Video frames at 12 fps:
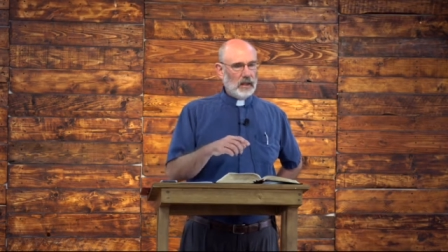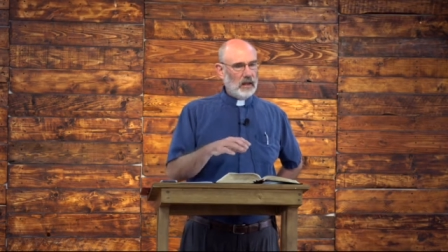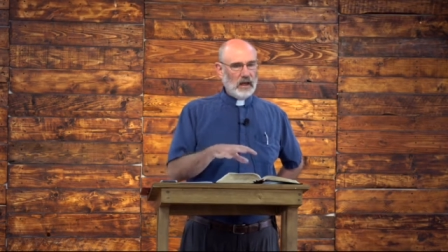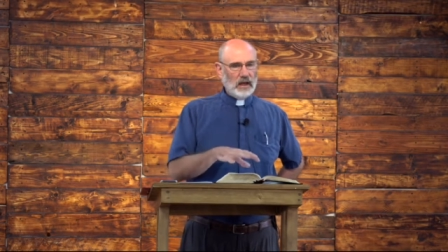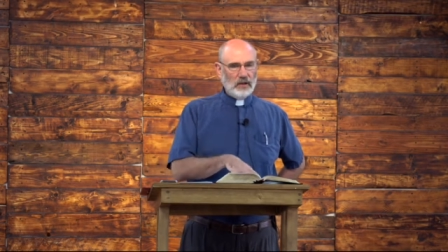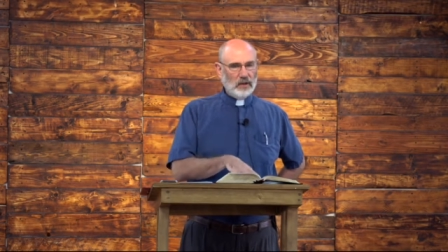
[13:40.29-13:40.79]

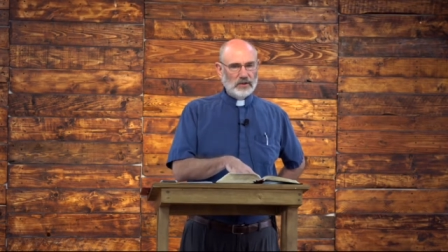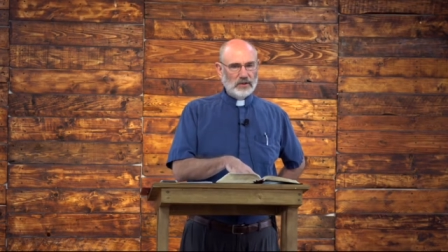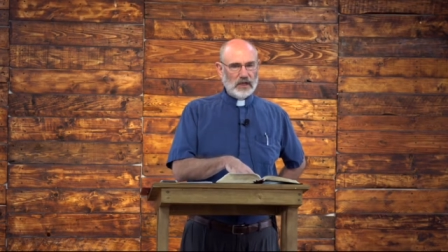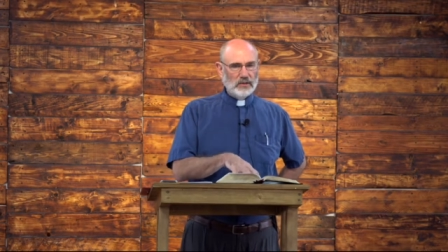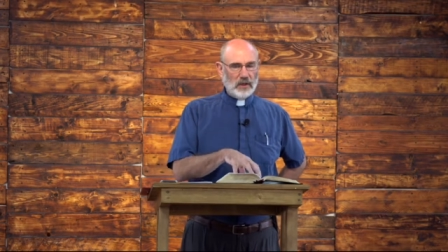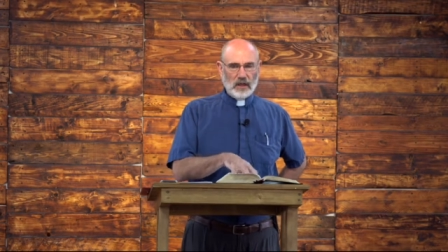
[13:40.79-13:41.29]
In the Old
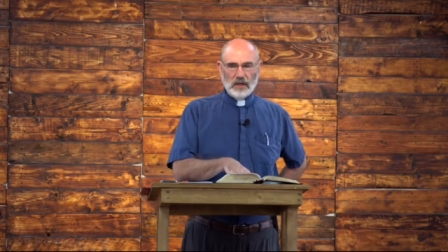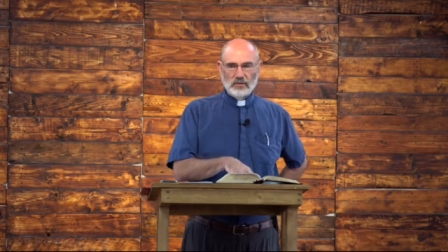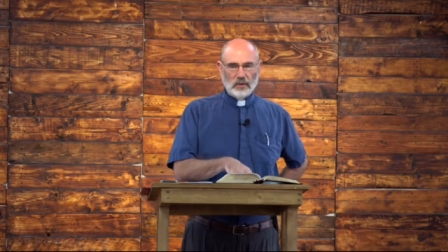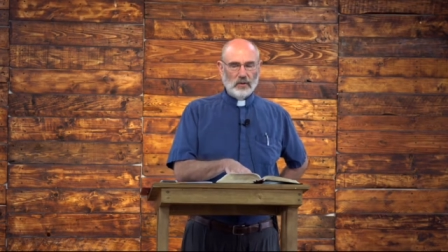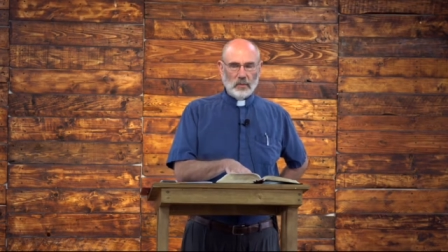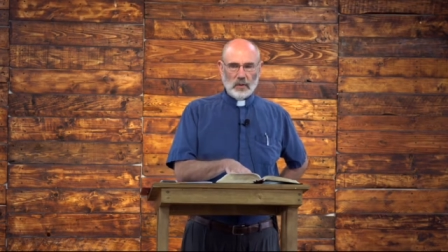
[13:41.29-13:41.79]
Testament,
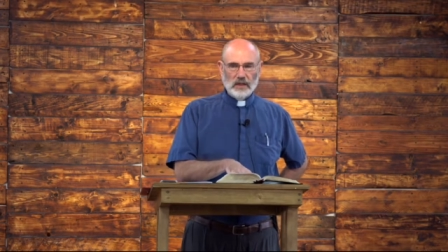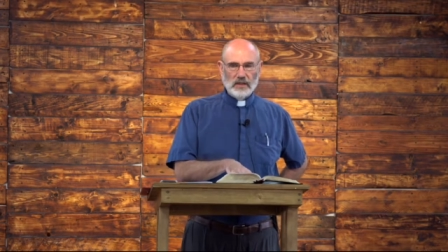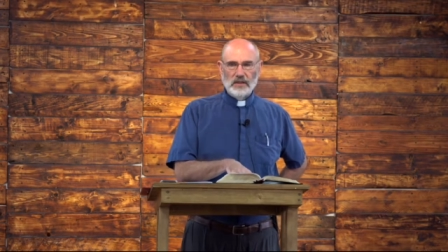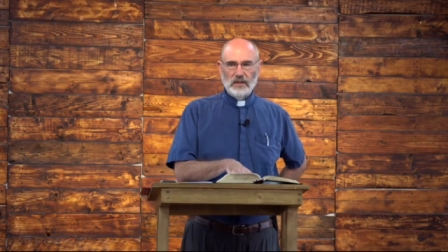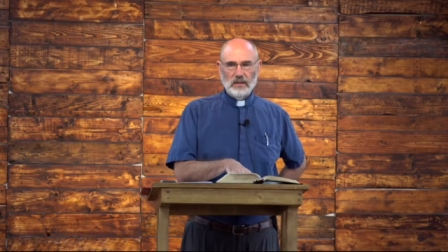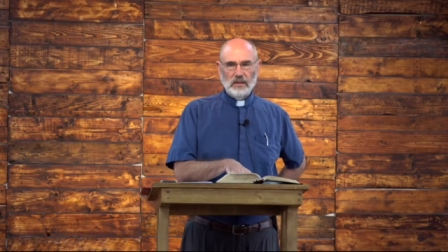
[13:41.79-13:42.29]
Israel
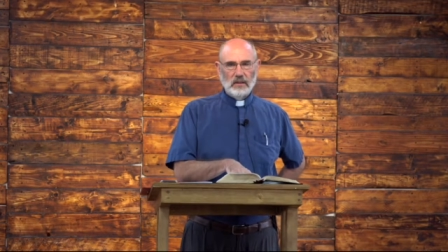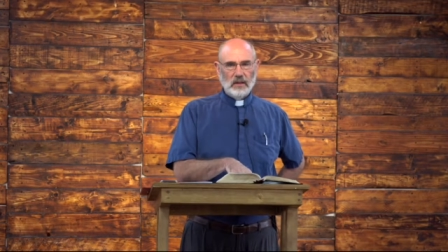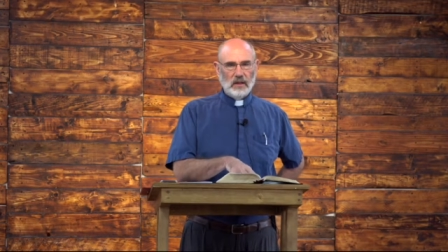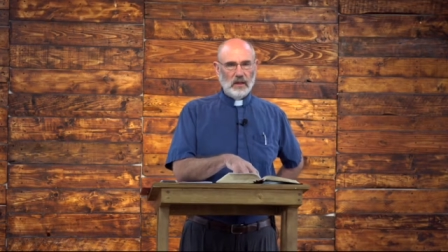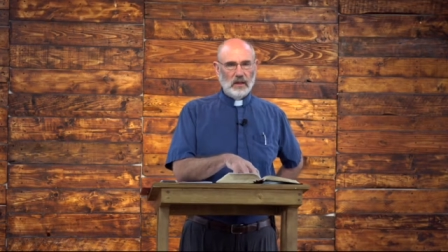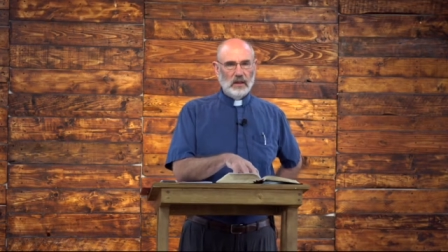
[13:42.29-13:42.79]
was
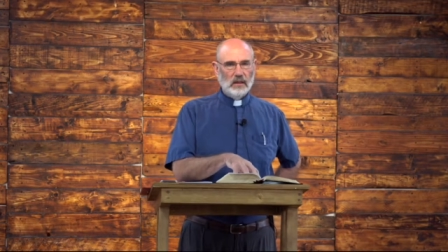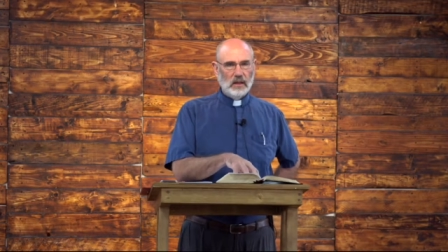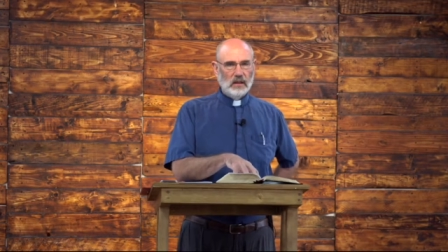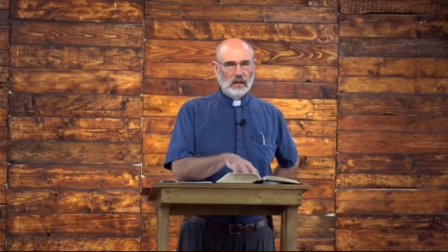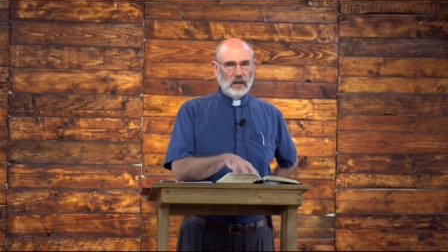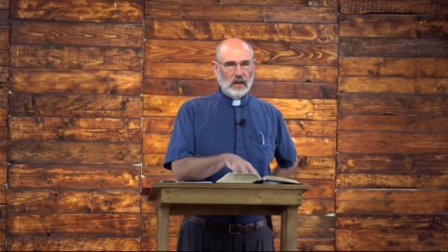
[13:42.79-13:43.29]

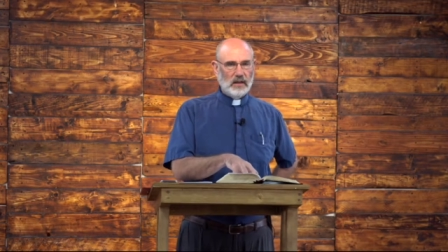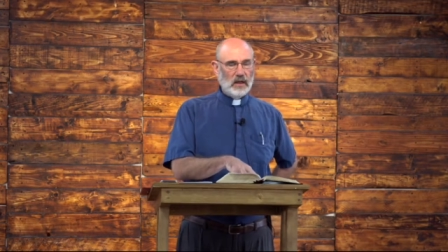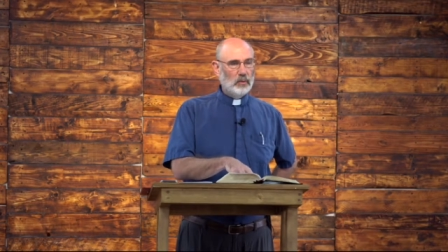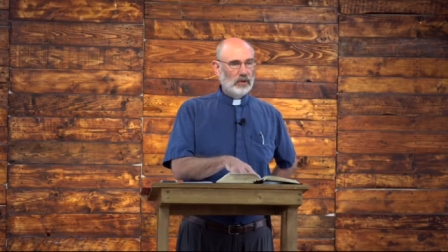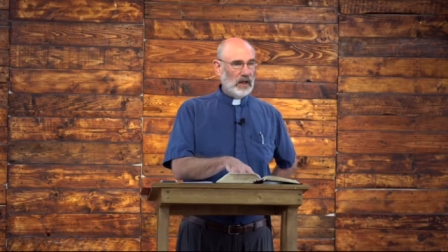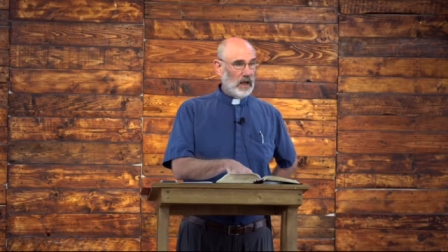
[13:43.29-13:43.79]
they
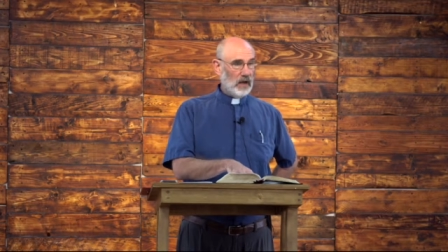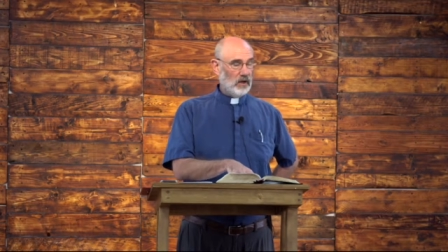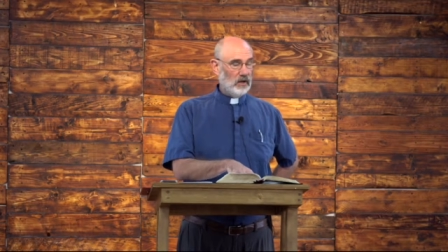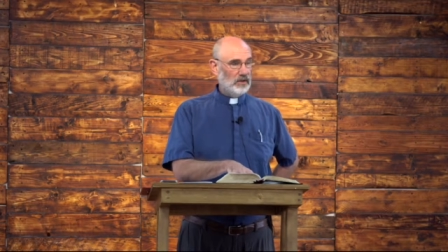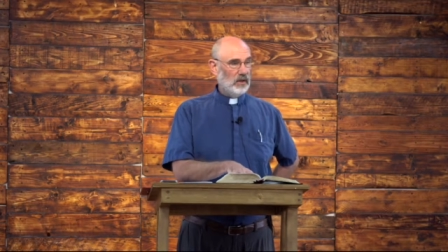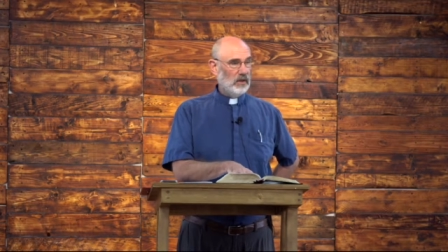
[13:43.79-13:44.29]
were the
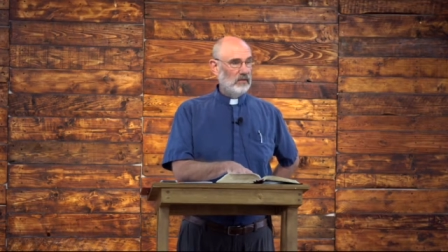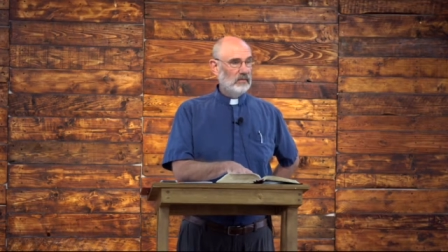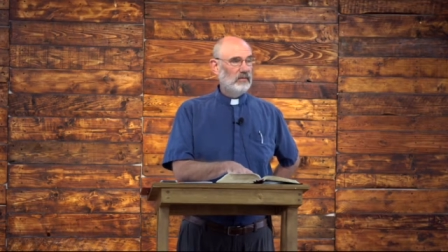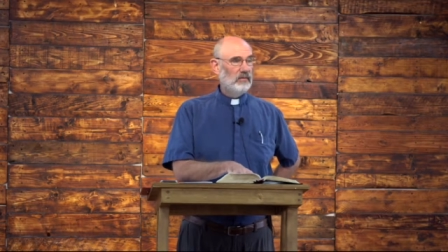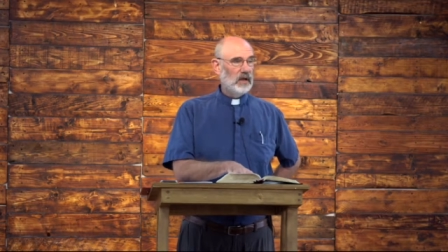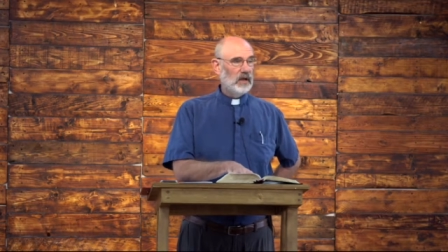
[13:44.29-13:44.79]
heirs of
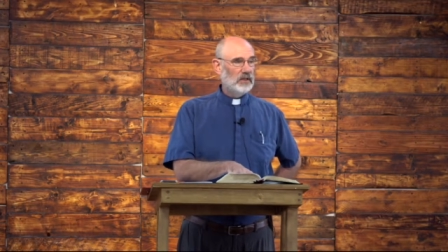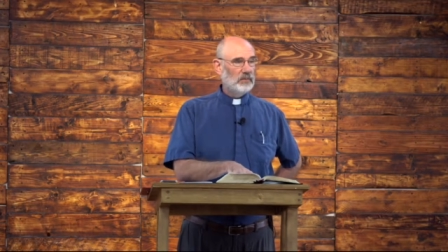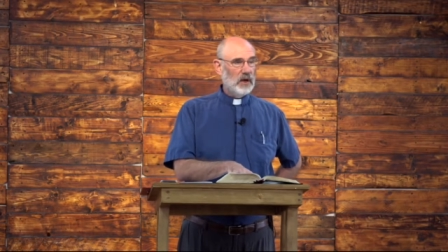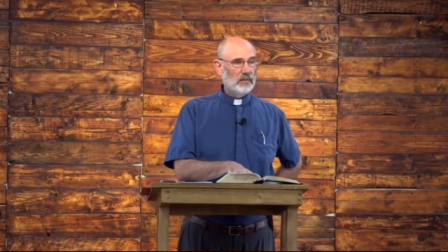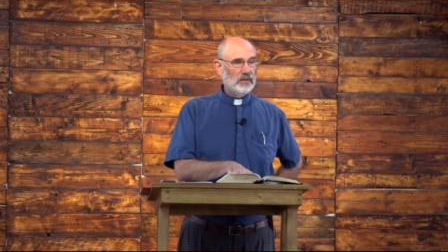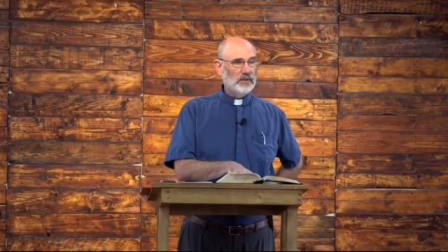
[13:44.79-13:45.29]
God's
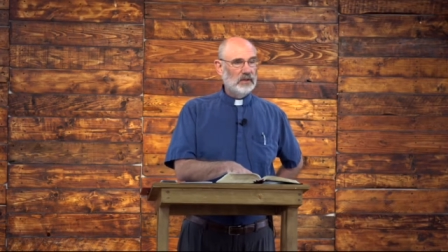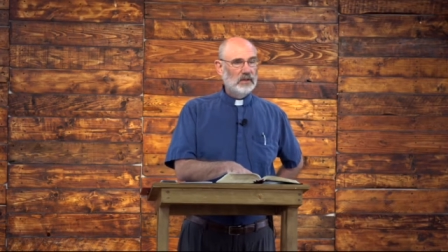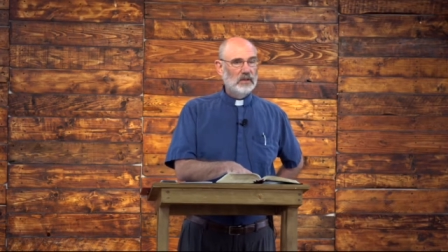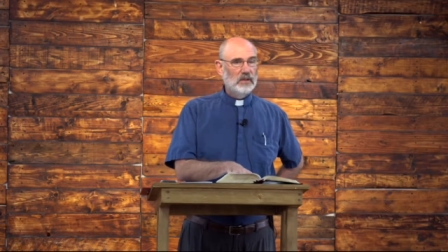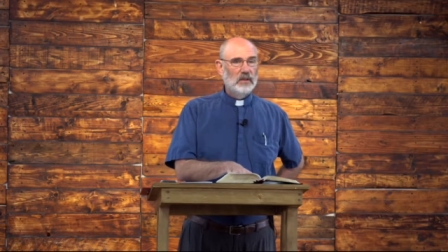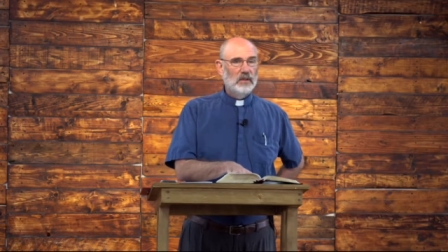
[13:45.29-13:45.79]

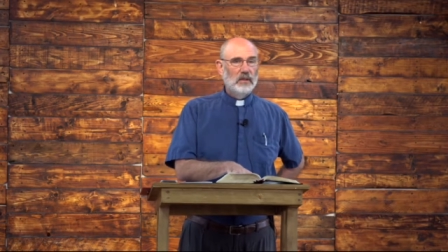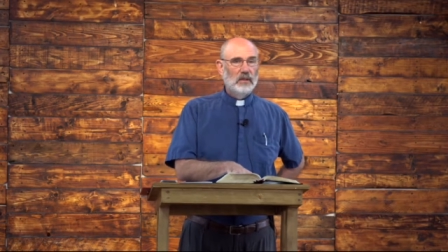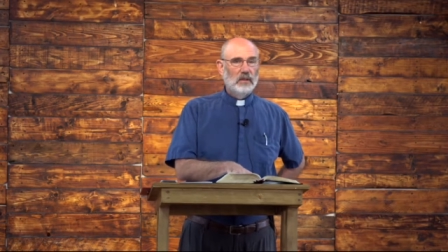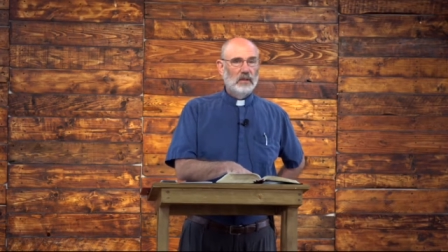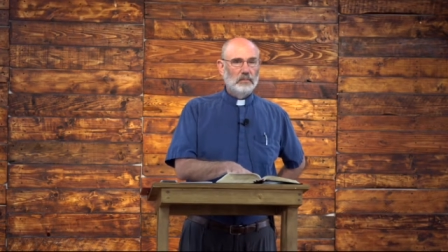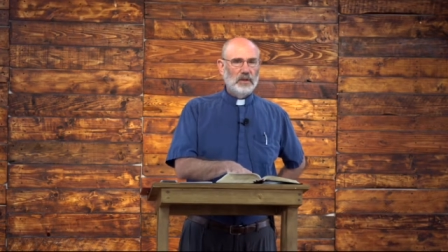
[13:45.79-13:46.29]
promises,
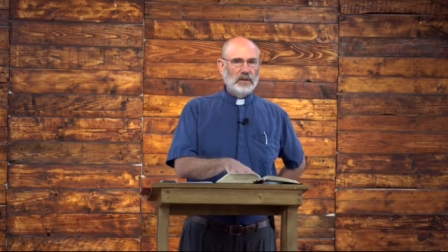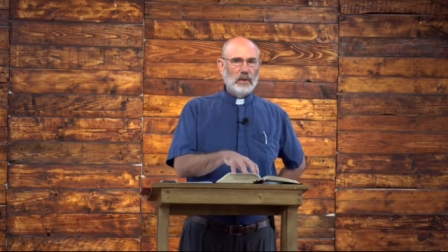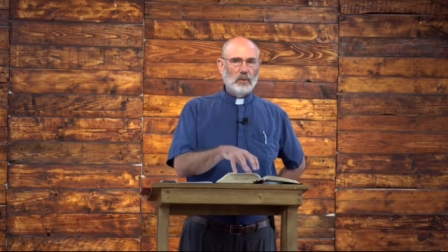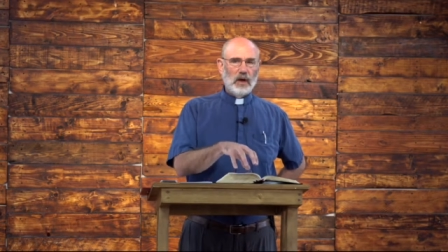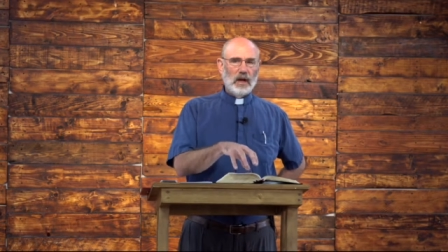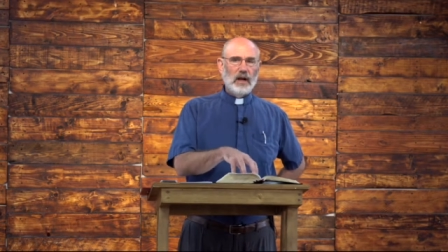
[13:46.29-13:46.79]
but they
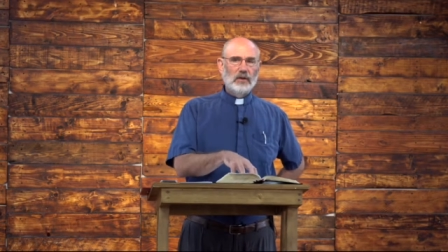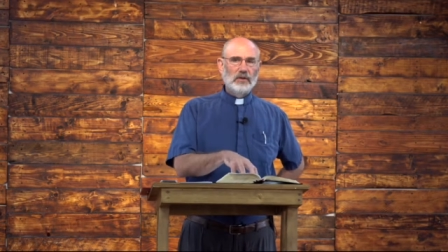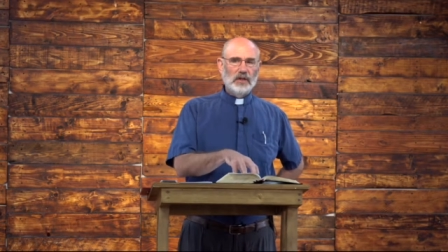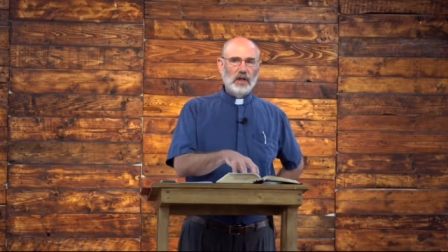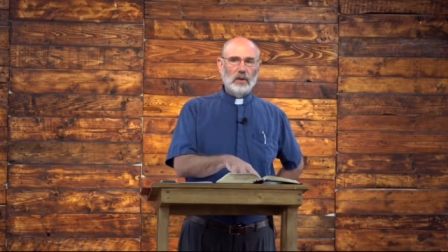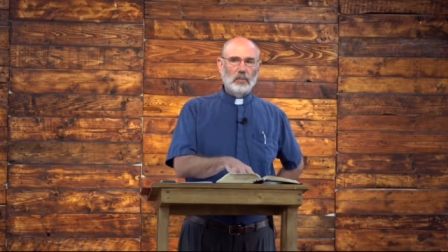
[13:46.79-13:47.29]
were heirs
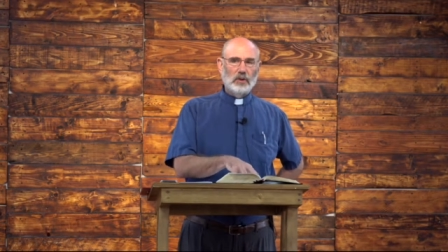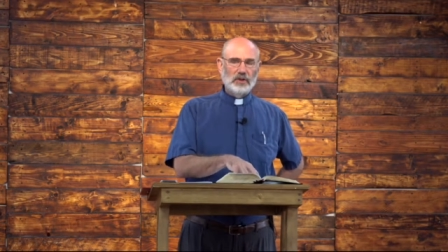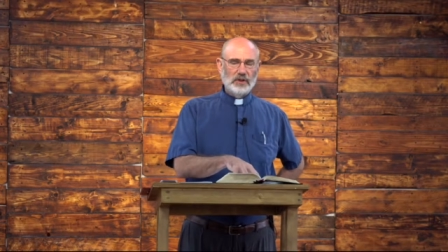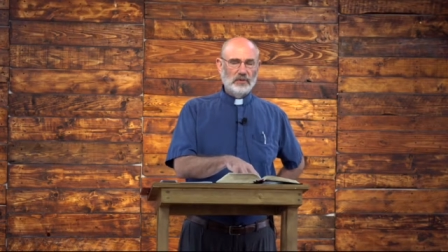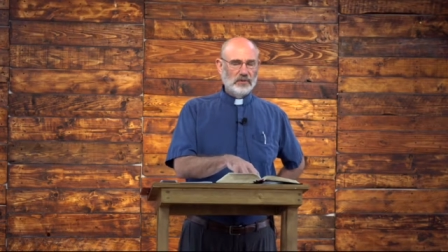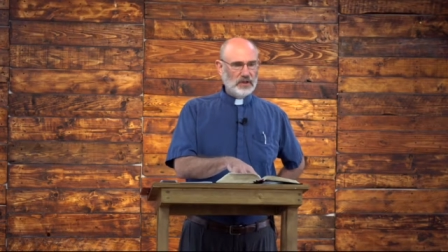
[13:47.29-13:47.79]
that were
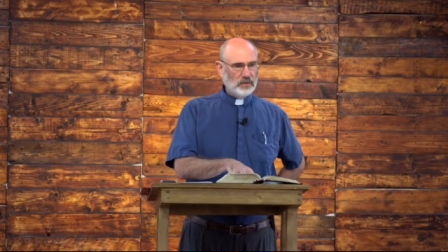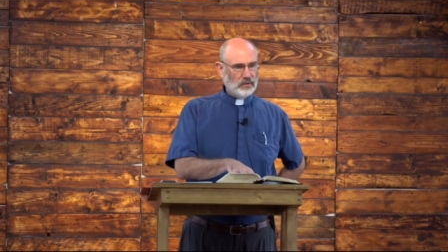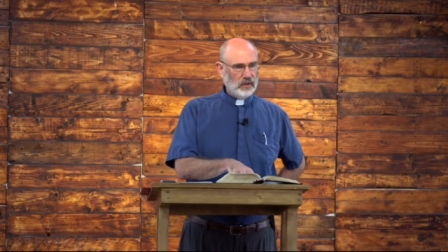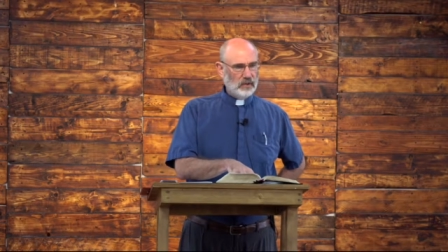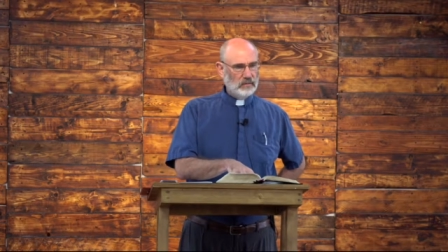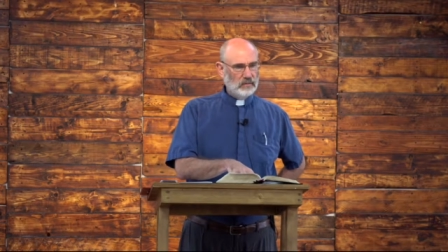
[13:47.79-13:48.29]
still
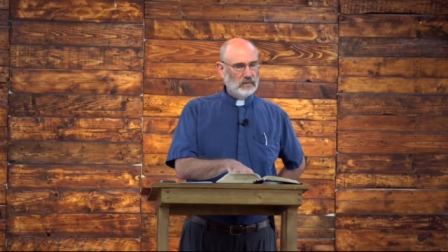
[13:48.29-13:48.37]
children.